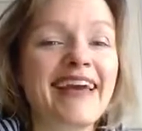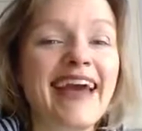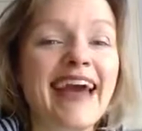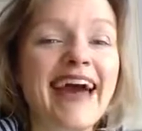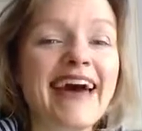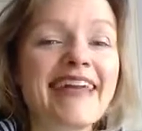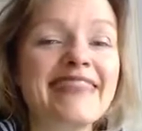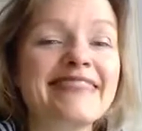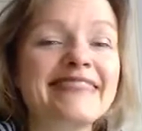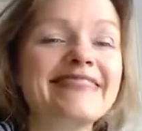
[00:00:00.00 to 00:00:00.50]

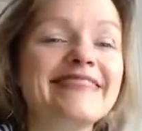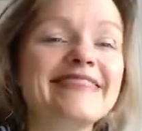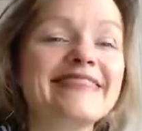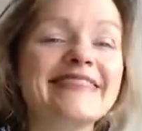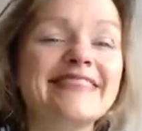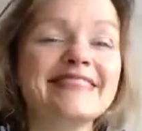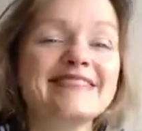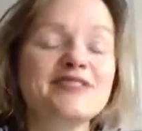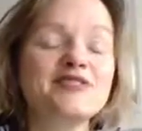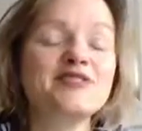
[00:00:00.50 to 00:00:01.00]
And
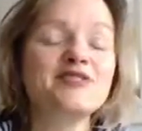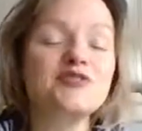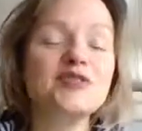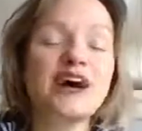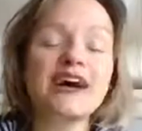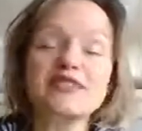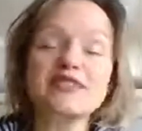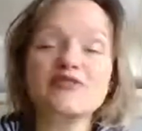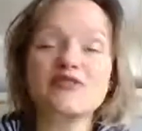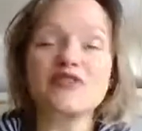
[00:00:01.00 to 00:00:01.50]
so you
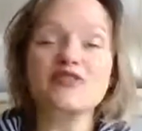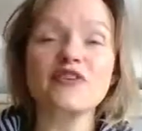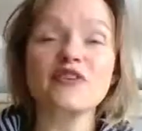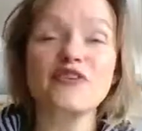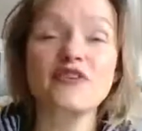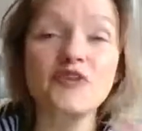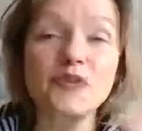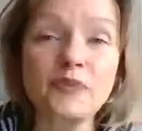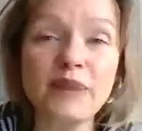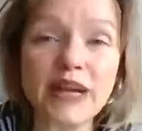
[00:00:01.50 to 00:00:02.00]
guys, for the
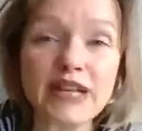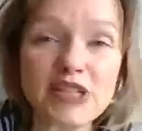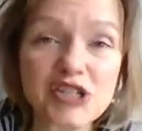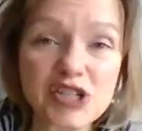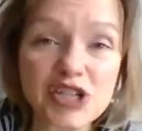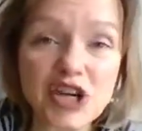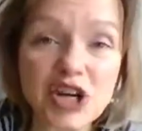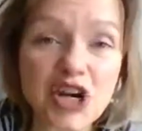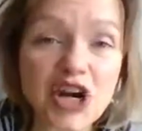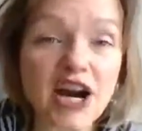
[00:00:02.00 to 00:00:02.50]
full
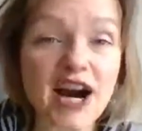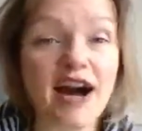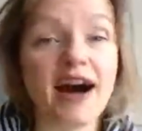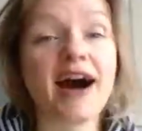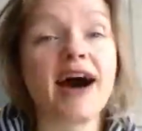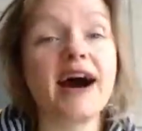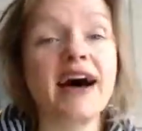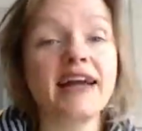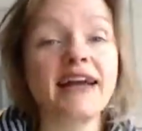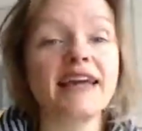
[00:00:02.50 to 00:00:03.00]
picture
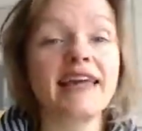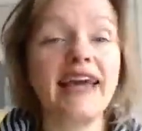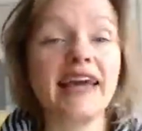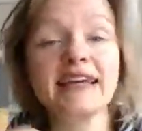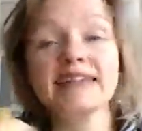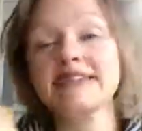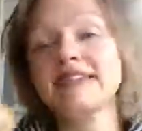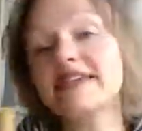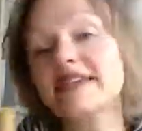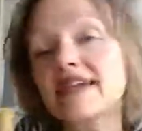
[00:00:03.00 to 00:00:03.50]
on
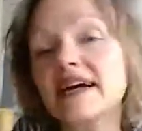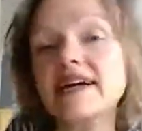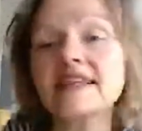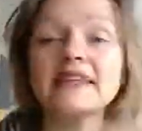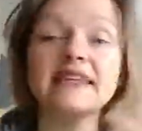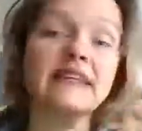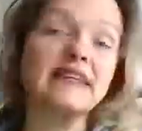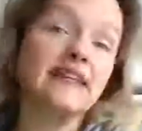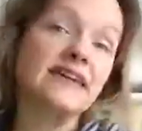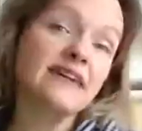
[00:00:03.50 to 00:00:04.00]
Candida,
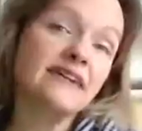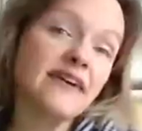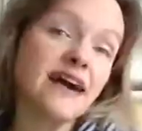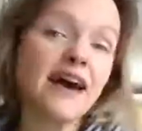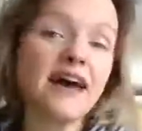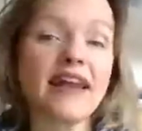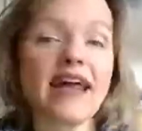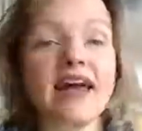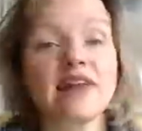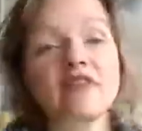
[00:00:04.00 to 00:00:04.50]
leaky
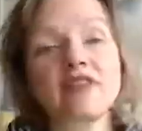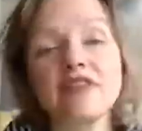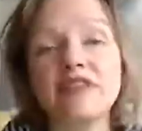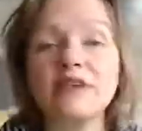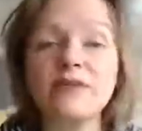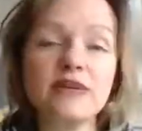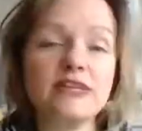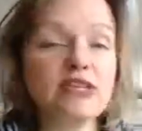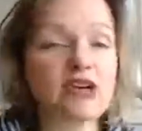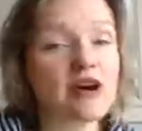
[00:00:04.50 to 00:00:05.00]
gut,
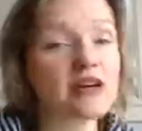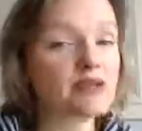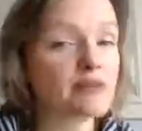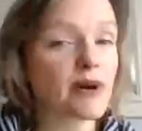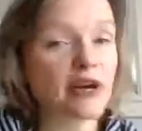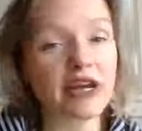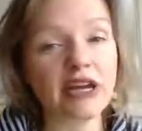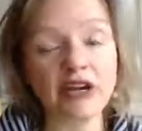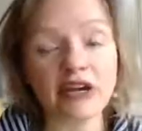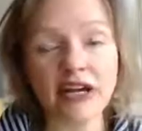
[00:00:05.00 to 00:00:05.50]
everything we talked
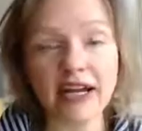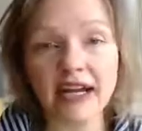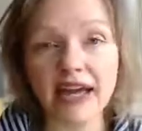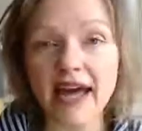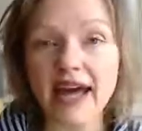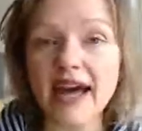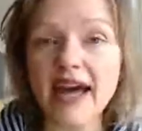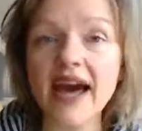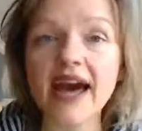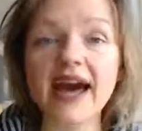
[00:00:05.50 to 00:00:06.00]
about here
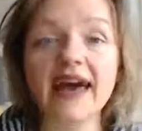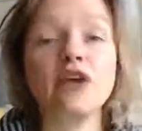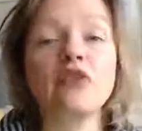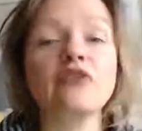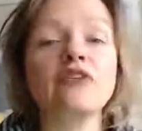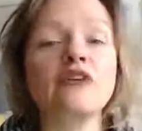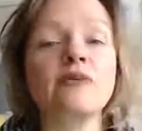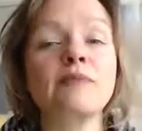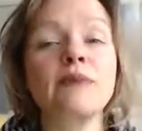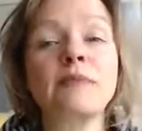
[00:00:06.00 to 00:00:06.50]
today, head
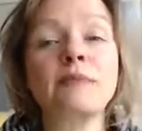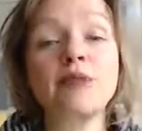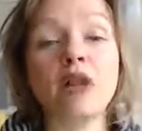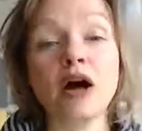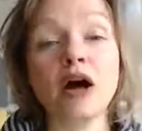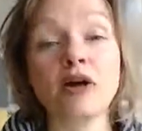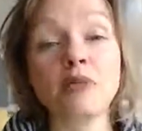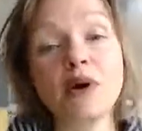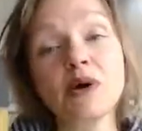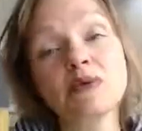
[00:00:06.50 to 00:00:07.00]
over to my
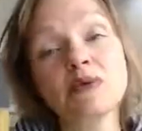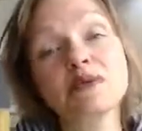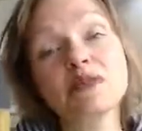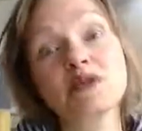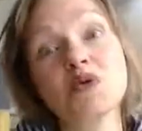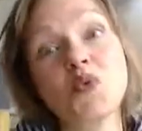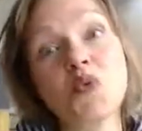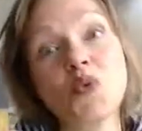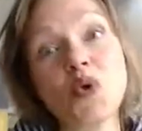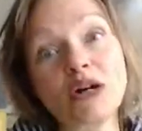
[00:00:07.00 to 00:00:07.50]
blog
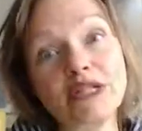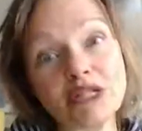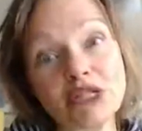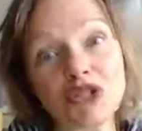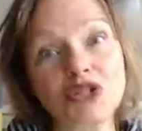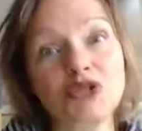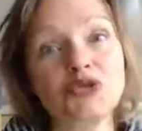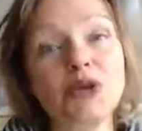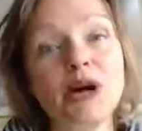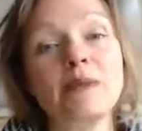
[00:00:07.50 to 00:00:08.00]
post, What to
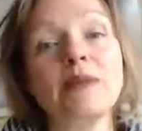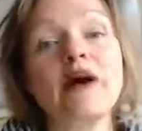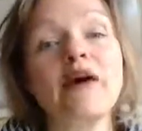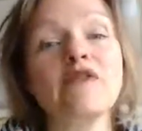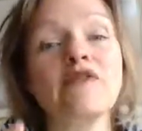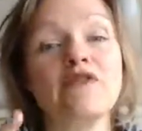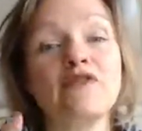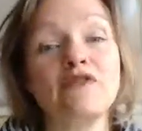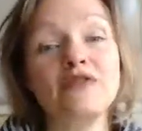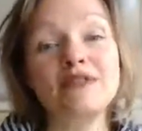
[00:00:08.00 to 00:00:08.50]
Do
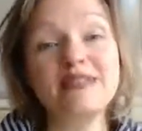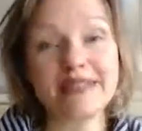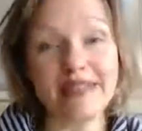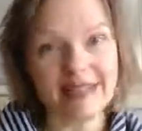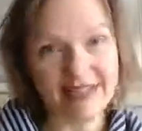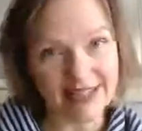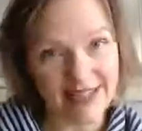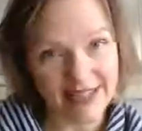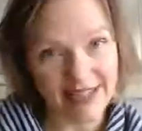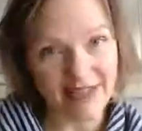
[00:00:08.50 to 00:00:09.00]
About Food
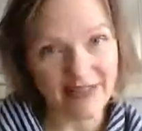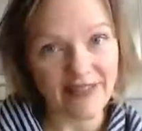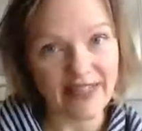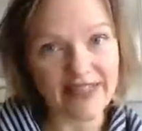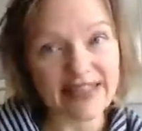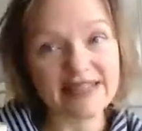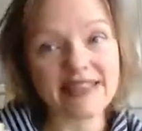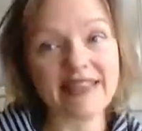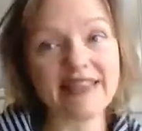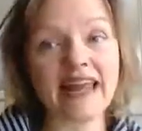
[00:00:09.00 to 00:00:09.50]

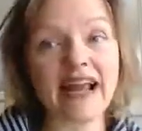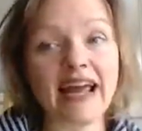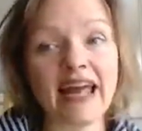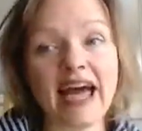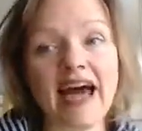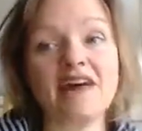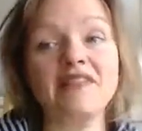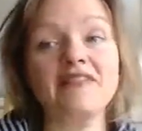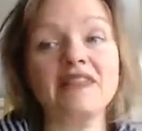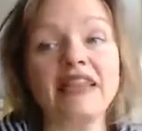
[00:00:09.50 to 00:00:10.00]
Sensitivities, that I
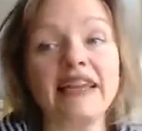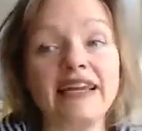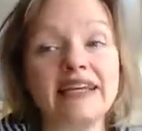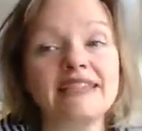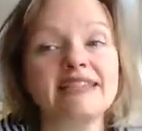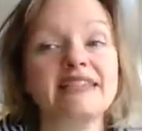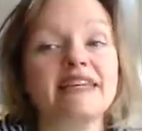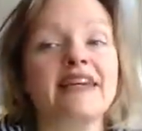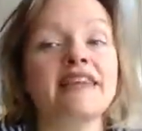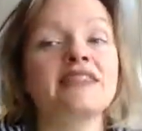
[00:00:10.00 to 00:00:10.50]
have
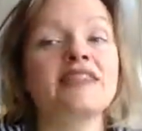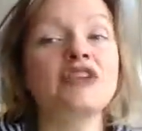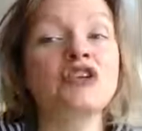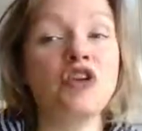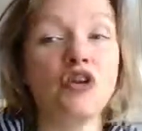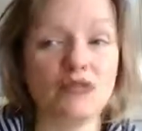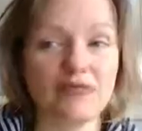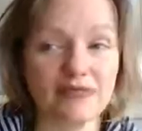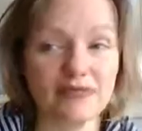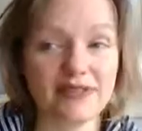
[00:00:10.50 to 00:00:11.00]
linked in the
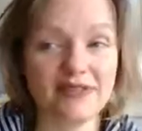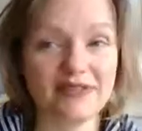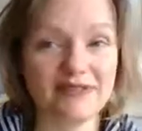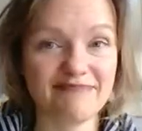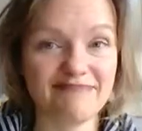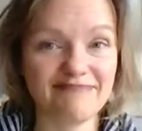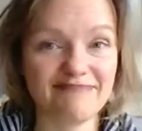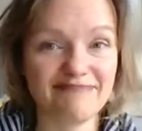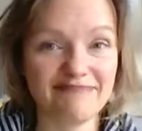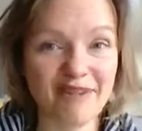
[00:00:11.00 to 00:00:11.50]

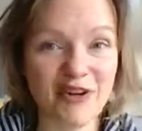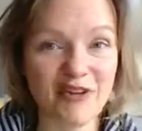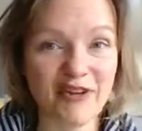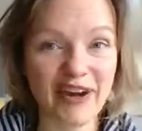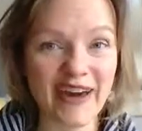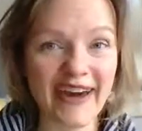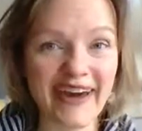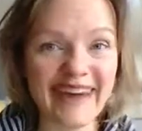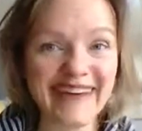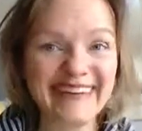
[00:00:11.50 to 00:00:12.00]
notes.
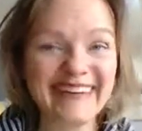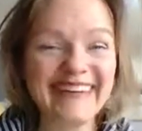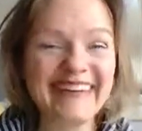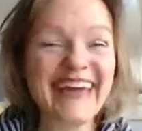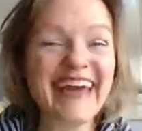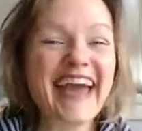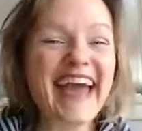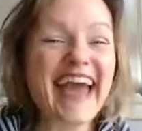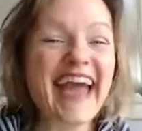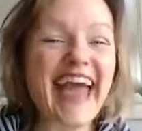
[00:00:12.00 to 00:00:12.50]
Okay,
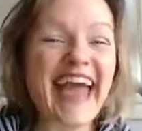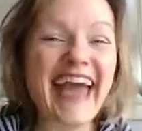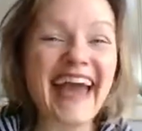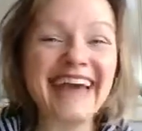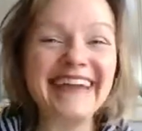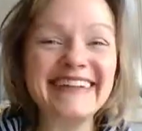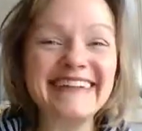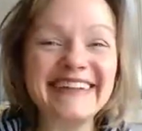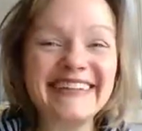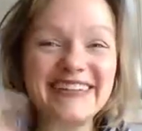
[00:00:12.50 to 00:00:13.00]

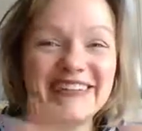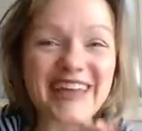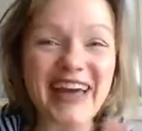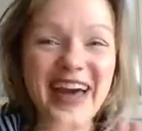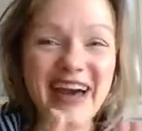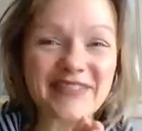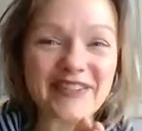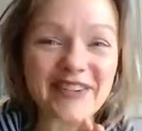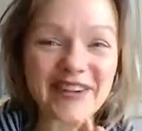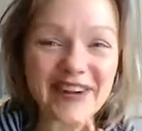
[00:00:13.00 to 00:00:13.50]
and
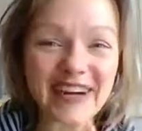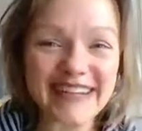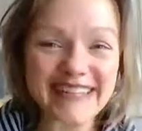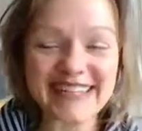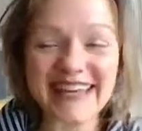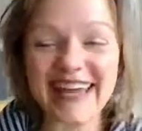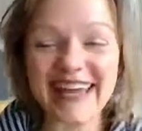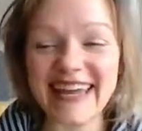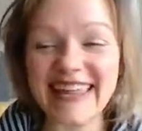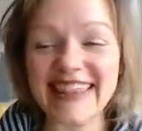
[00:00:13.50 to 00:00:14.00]
have a great
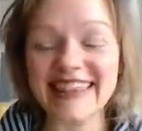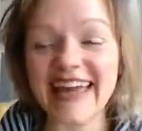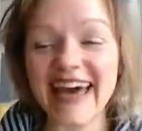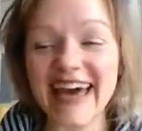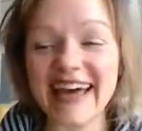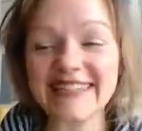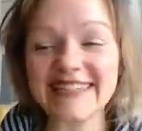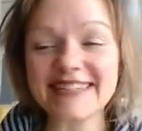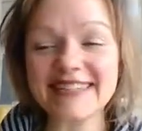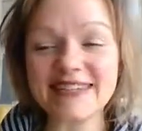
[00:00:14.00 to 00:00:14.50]
day.
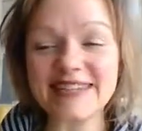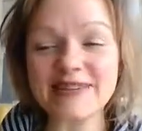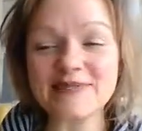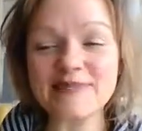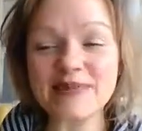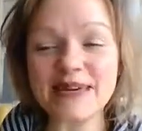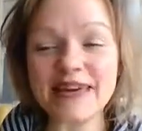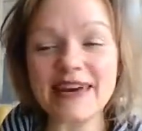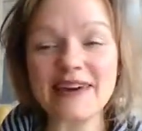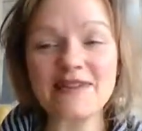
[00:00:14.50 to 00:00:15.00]
That's going to
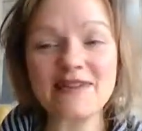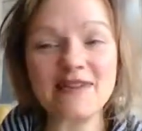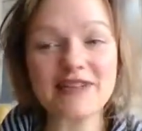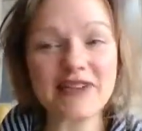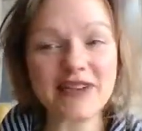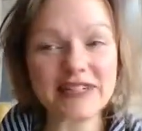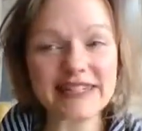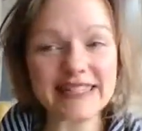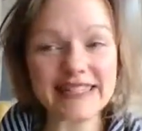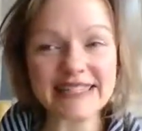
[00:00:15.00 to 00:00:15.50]
be it
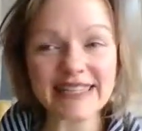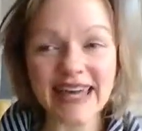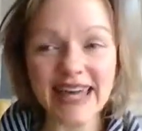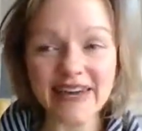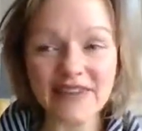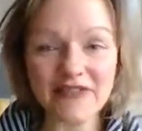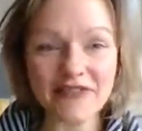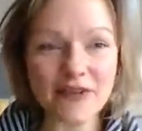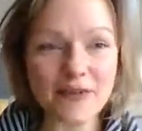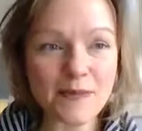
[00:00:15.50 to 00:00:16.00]
for
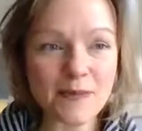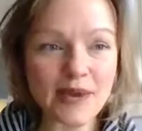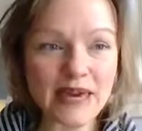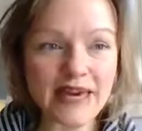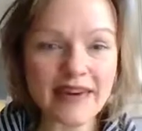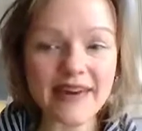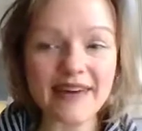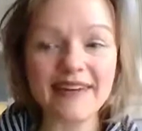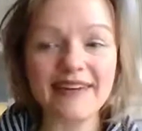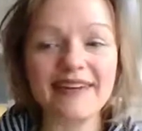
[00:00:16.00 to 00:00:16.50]
today for
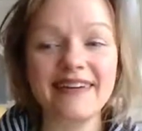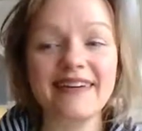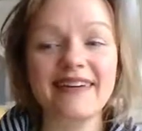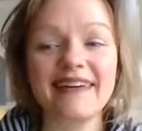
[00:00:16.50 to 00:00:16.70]
me.